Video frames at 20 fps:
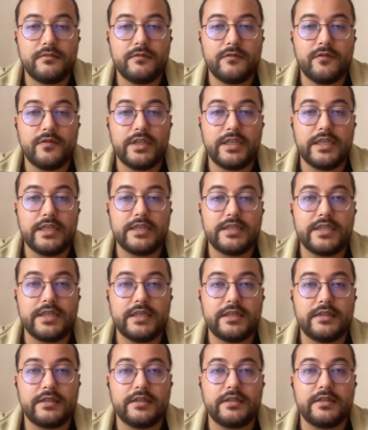and I
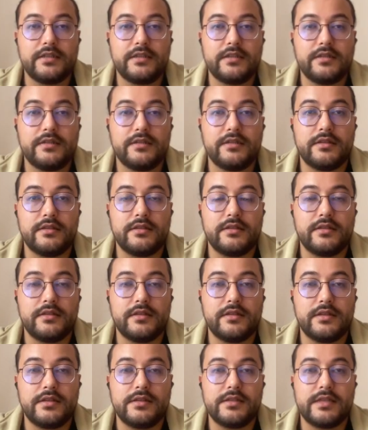check the
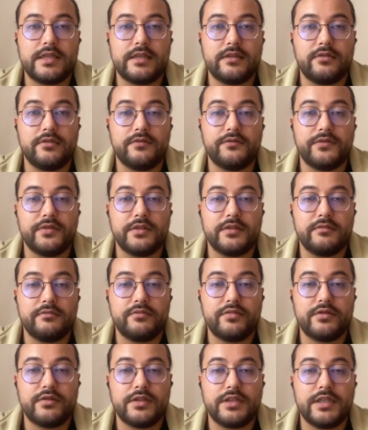inside of the
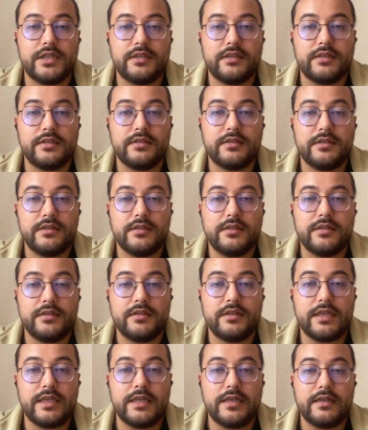product.
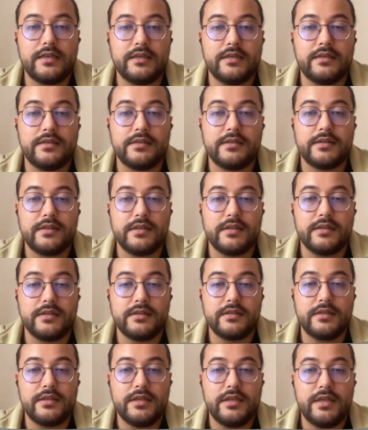Yeah, it's here,
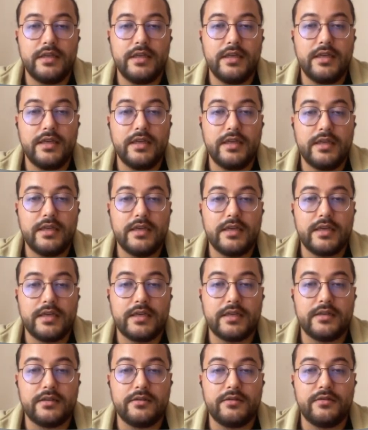
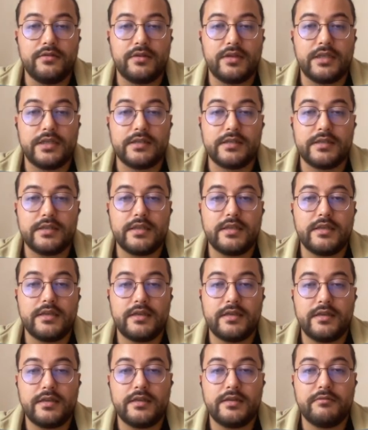and you can see
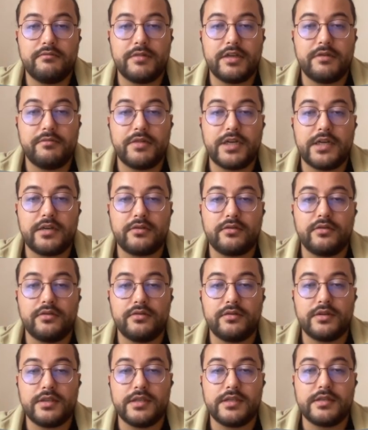my
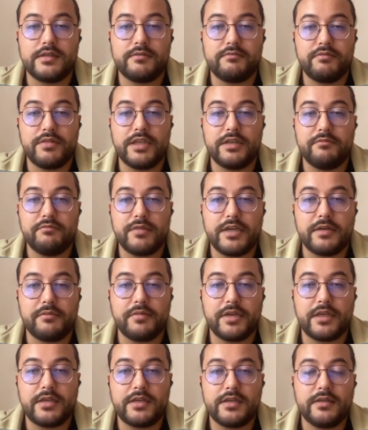barcode is pink
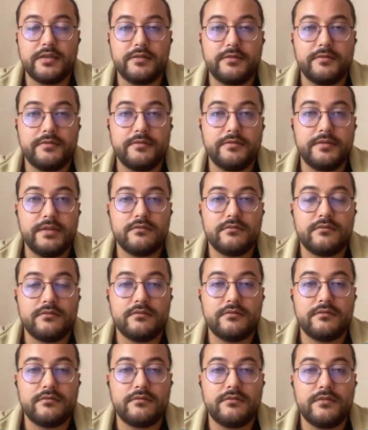backpack.
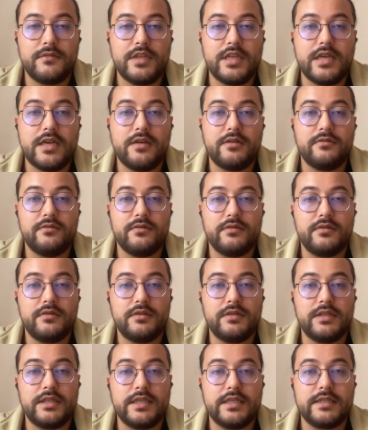Now
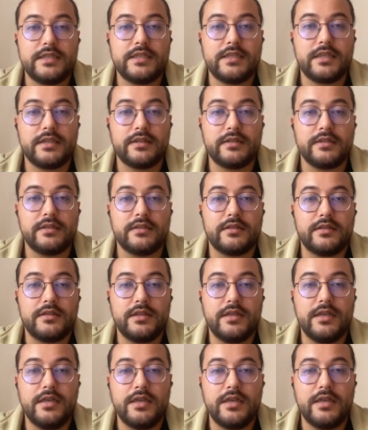let's check the
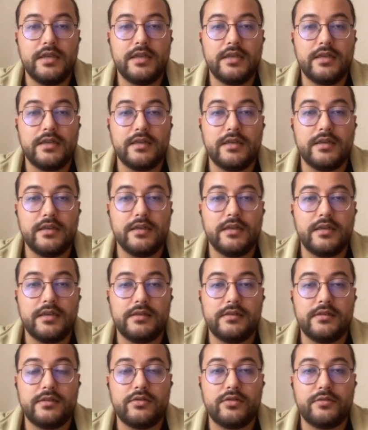
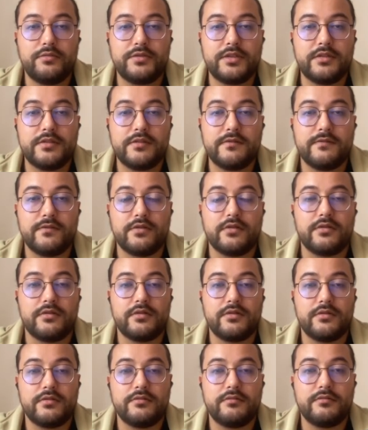other options for
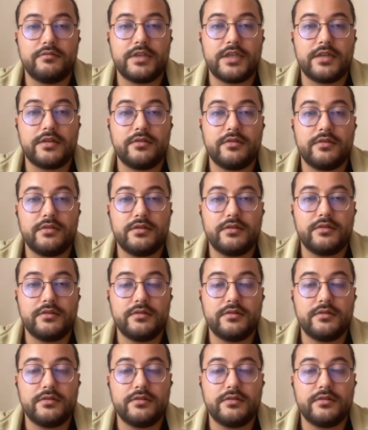barcode.